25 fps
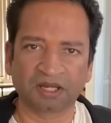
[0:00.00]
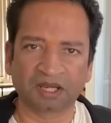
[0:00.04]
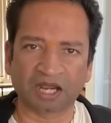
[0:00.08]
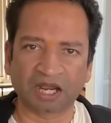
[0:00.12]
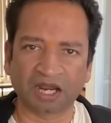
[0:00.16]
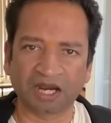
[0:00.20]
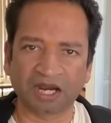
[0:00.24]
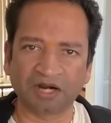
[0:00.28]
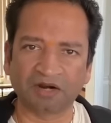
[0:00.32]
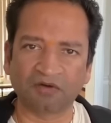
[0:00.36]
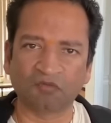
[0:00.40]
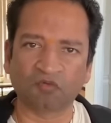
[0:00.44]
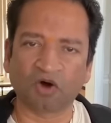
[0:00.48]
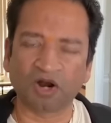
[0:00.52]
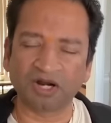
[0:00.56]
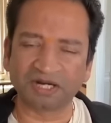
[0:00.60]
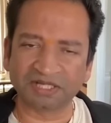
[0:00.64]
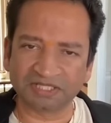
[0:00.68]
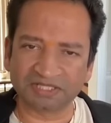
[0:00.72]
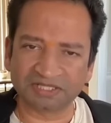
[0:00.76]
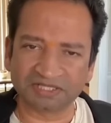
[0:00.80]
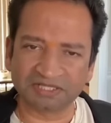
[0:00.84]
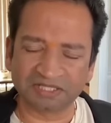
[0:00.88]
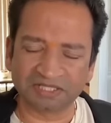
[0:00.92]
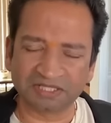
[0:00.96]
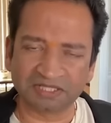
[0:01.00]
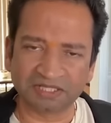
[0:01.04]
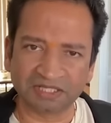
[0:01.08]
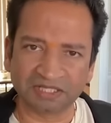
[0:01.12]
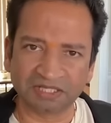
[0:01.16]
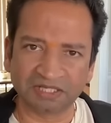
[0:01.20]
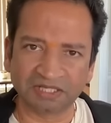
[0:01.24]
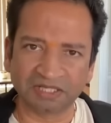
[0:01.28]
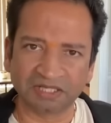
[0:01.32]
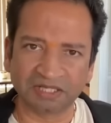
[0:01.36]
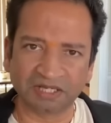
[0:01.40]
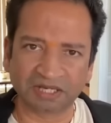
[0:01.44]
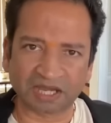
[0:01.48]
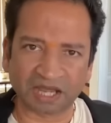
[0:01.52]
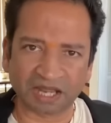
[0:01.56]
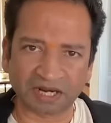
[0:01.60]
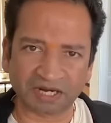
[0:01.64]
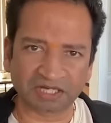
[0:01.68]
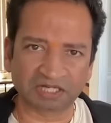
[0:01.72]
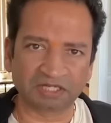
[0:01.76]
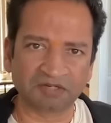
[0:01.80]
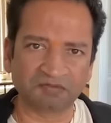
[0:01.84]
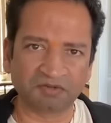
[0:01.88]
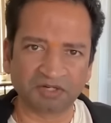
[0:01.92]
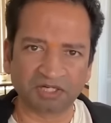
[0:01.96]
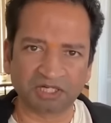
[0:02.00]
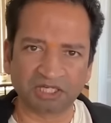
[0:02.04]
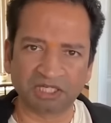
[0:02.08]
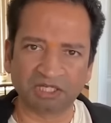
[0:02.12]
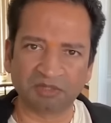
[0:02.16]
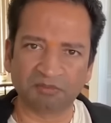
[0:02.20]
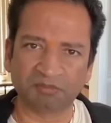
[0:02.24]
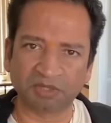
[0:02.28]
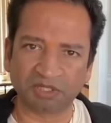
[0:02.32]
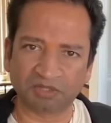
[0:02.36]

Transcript: and what is the connectivity